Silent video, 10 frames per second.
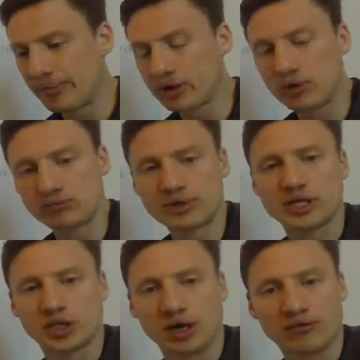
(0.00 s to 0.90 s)
and it might
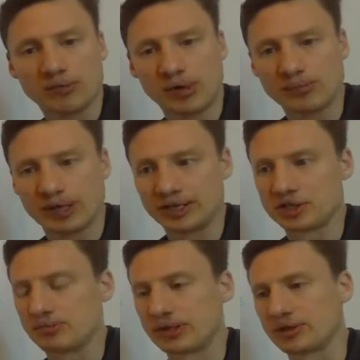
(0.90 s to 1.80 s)
not reach half the
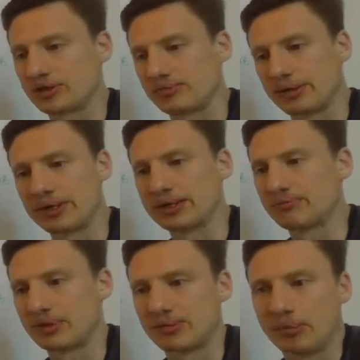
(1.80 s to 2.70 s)
population because
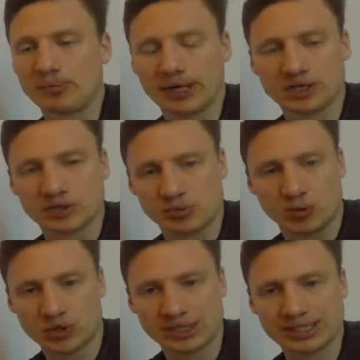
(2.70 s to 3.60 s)
maybe the
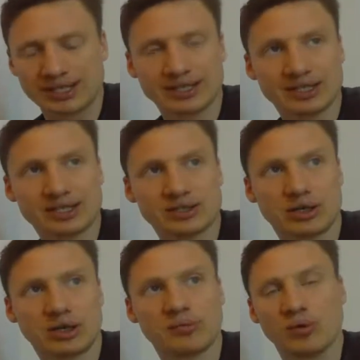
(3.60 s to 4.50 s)
population isn't watching
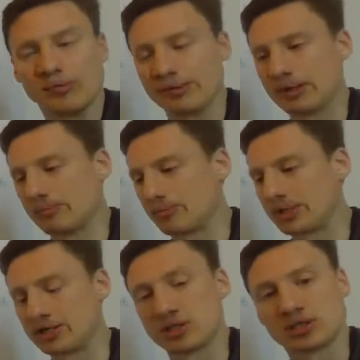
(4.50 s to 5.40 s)
telly at that time, or
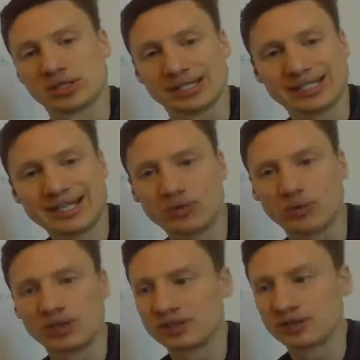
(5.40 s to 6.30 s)
maybe the population
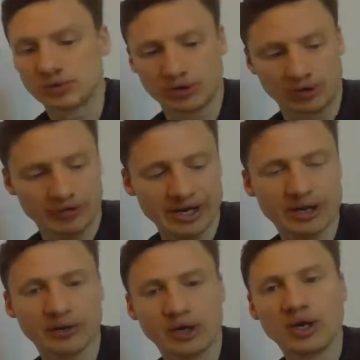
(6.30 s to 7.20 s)
doesn't see it or listen
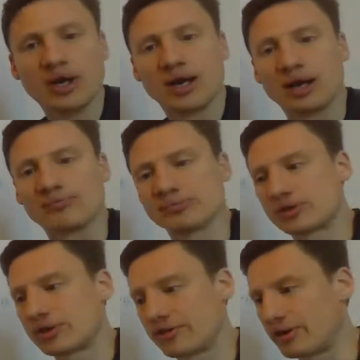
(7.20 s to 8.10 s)
to it on the radio.
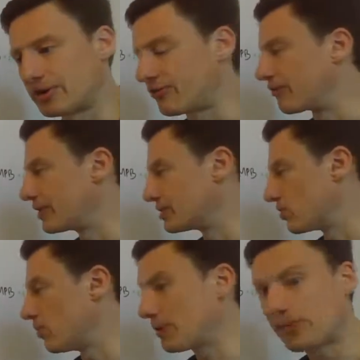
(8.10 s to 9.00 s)
So
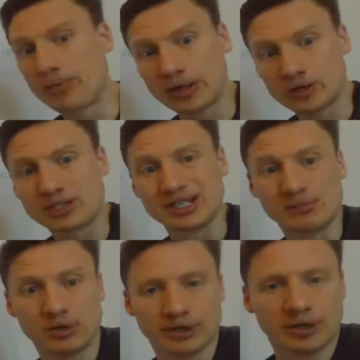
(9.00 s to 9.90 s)
there are different reasons,
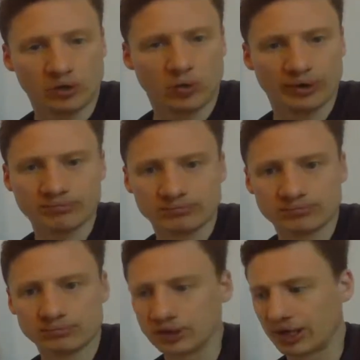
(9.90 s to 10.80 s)
or people might just
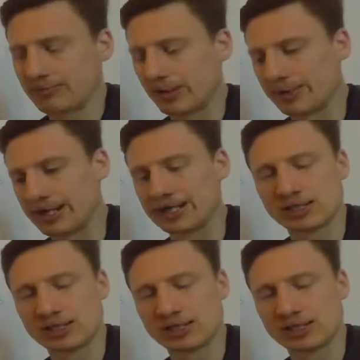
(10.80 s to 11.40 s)
deliberately ignore it.